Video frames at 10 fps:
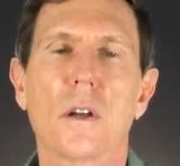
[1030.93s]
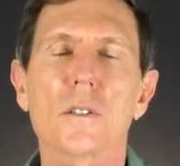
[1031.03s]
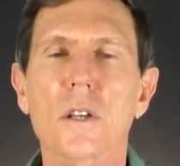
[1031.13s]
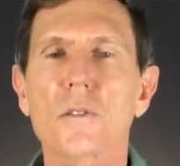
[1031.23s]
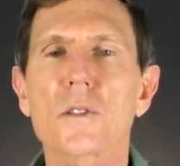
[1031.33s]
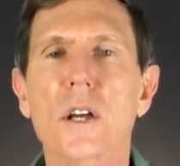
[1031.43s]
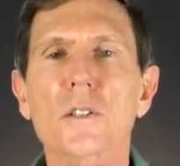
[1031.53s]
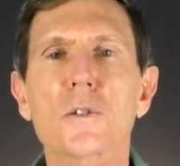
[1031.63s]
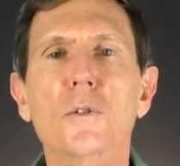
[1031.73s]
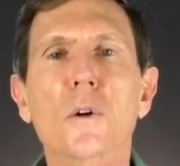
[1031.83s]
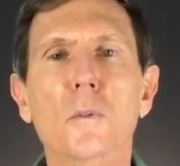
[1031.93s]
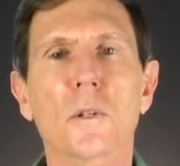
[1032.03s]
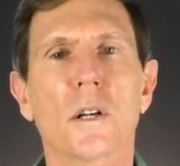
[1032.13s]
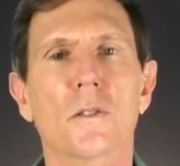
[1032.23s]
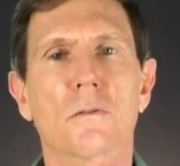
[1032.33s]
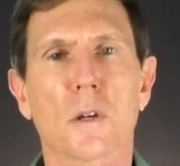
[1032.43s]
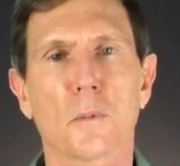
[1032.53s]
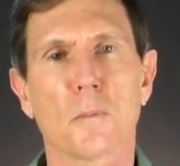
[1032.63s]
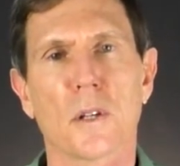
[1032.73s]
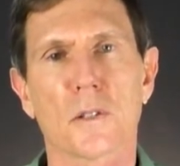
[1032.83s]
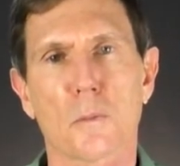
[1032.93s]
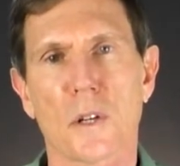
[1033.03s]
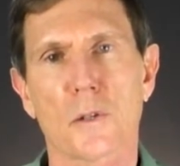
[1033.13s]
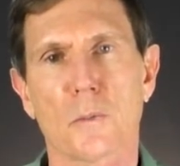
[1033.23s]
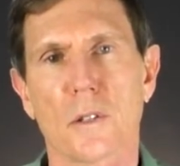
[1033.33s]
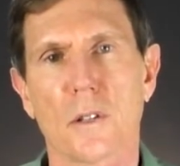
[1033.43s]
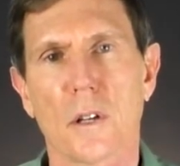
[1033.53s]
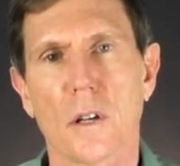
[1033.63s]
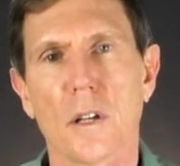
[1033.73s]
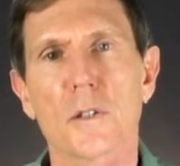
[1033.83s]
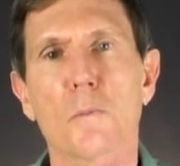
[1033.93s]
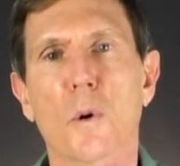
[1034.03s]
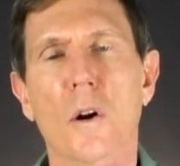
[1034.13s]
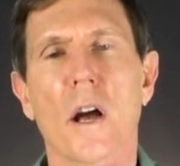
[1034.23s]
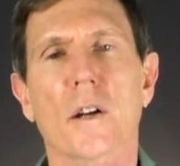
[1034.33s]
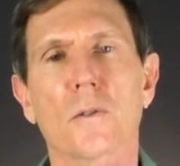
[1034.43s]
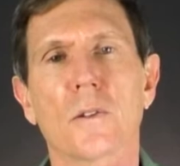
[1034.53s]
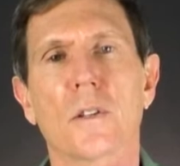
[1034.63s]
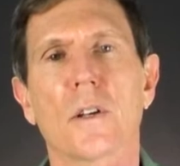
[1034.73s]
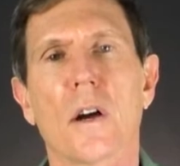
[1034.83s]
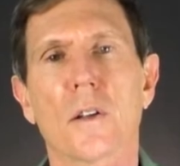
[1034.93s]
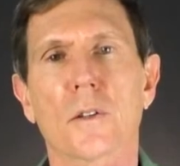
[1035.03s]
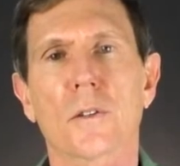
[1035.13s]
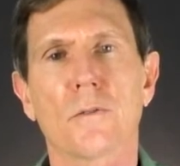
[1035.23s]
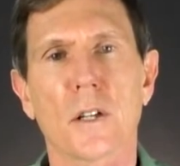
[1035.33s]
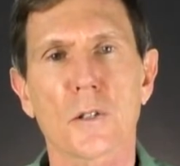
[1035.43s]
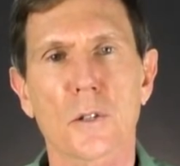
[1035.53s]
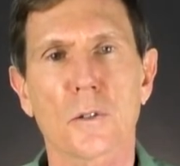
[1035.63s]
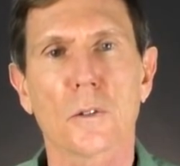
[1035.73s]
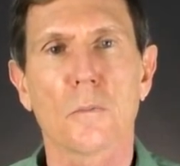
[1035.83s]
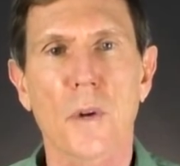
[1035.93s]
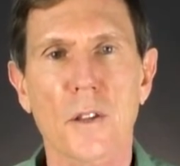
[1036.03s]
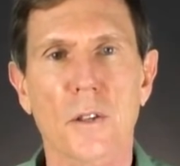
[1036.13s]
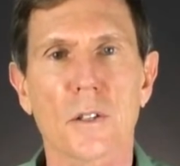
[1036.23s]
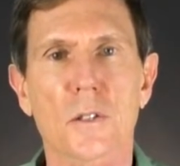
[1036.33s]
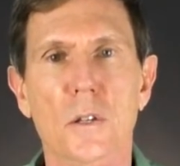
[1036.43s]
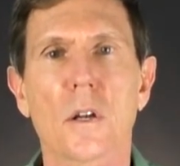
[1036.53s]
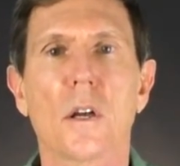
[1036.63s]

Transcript: Soundcheck's normalized rub and buzz measurement is more accurate than other conventional methods